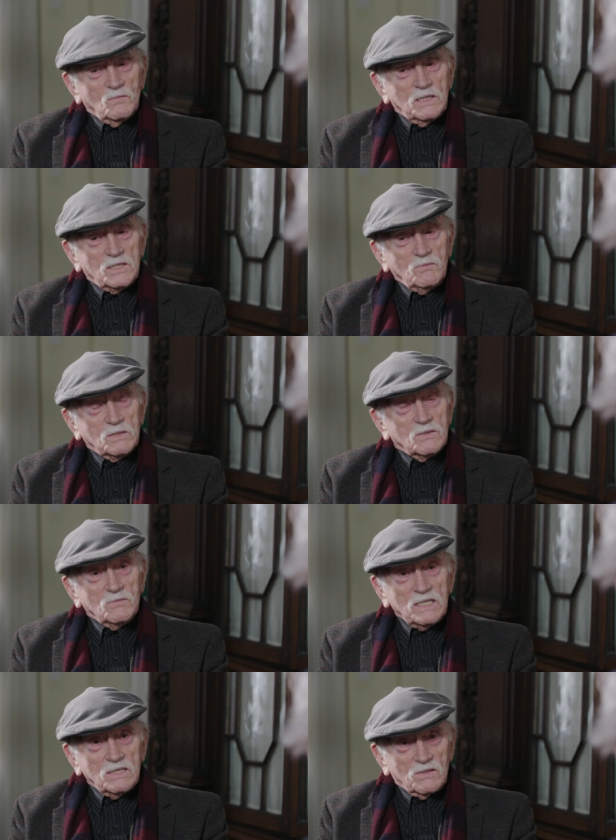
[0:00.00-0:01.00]
Well, she was a
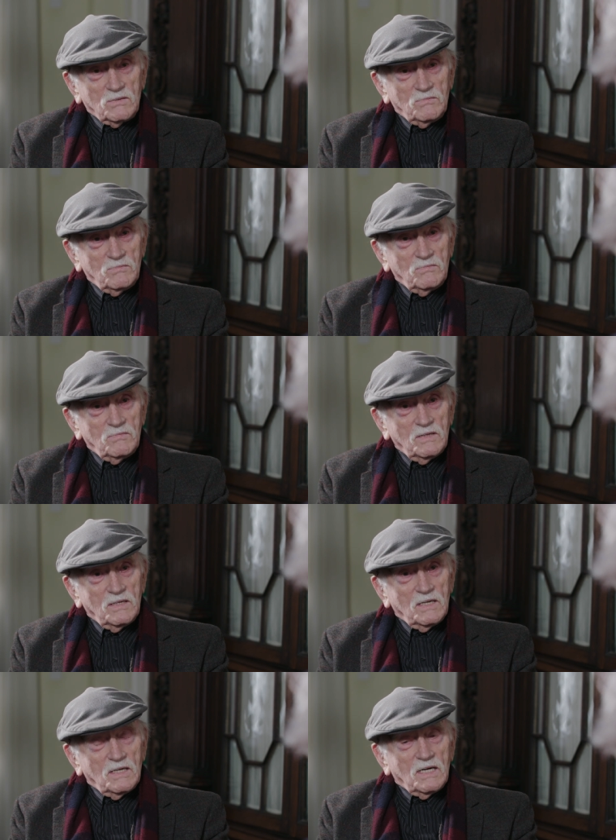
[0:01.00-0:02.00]
reader. Mm
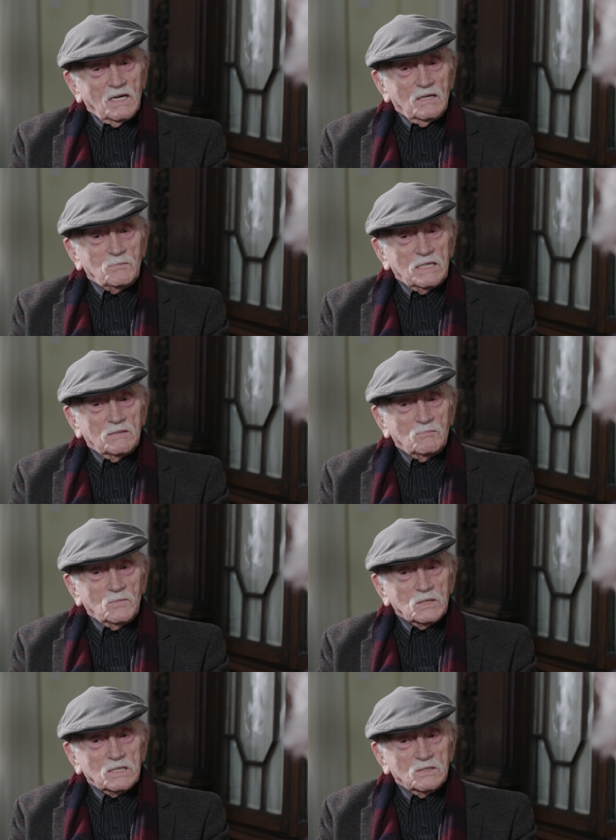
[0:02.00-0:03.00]
I mean,
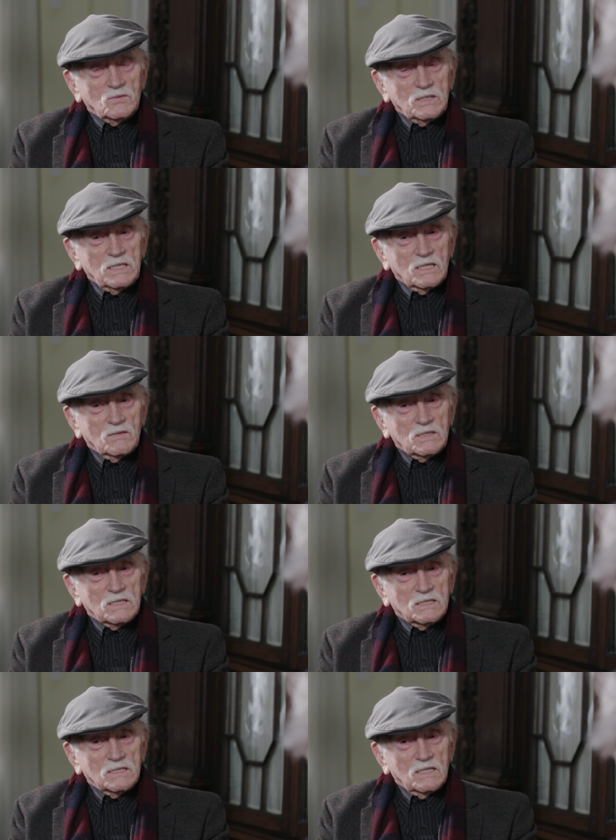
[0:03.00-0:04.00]
most of the reading
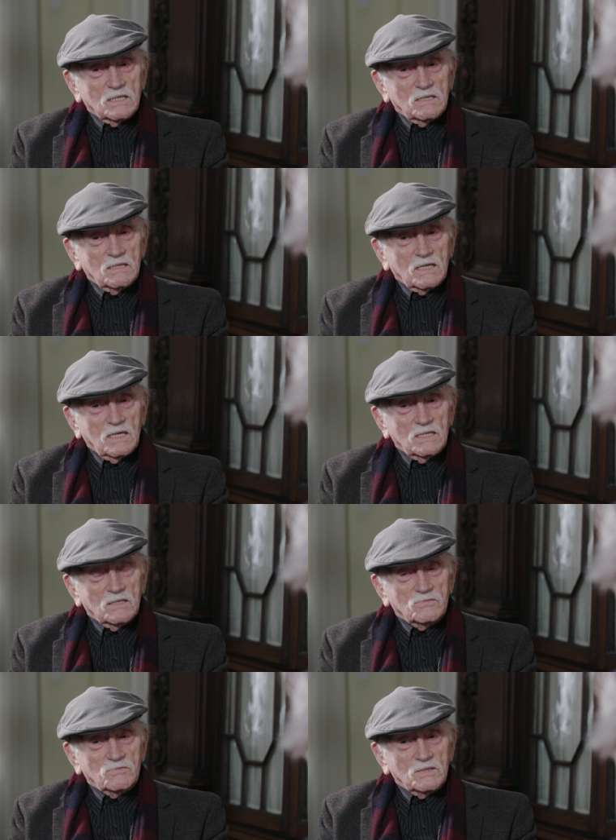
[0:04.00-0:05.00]
was uh,
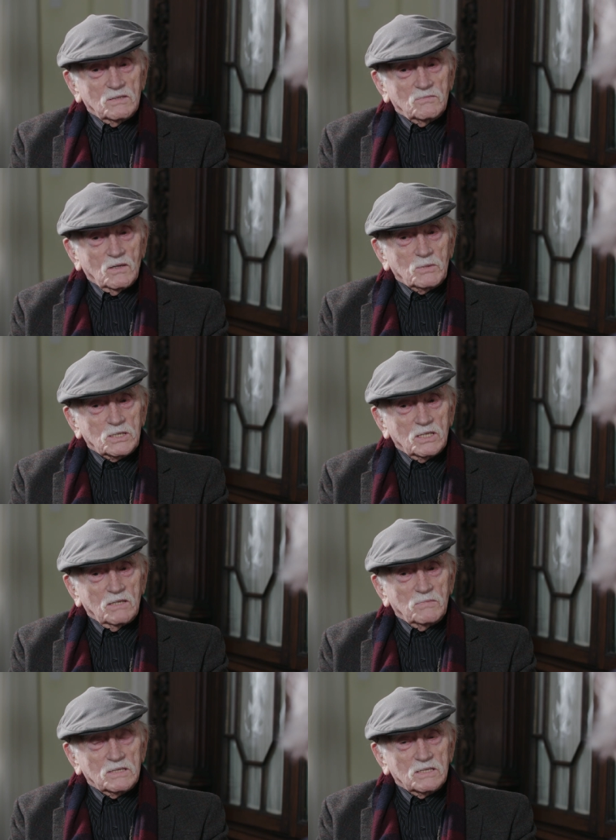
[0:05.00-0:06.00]
kind of uh,
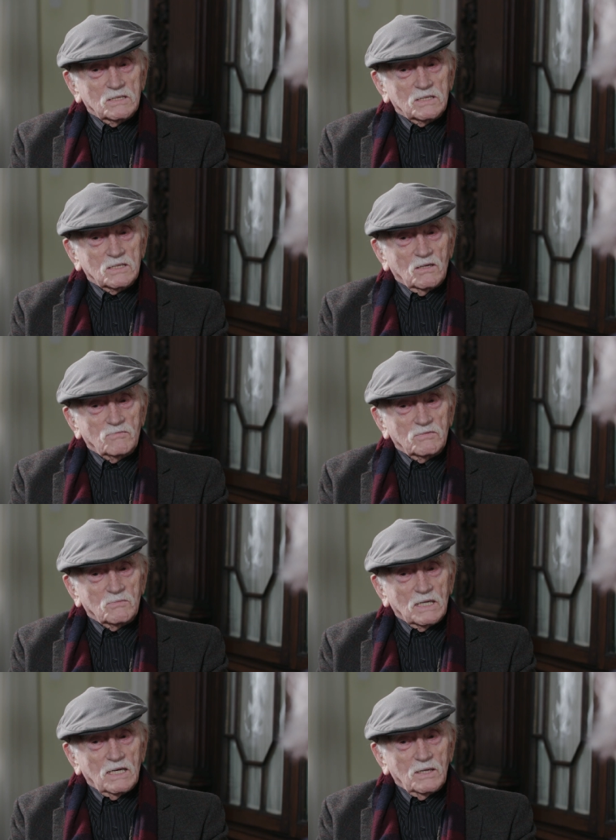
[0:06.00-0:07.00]
rubbishy stuff mm.
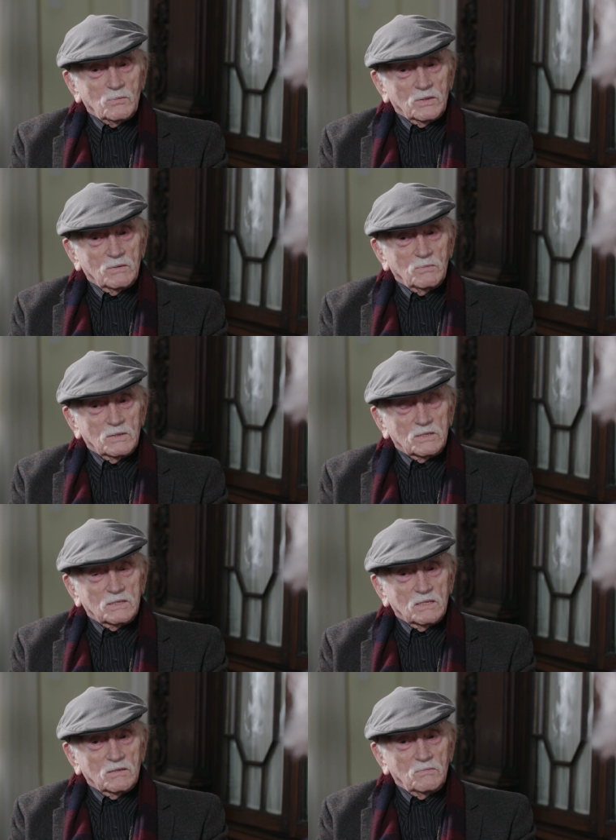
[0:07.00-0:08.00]
from the library,
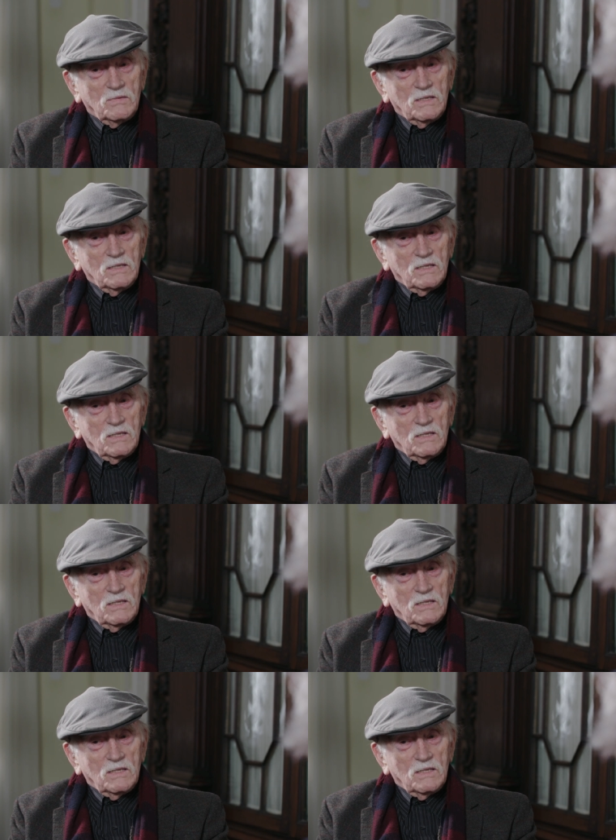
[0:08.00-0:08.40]
but uh, mm.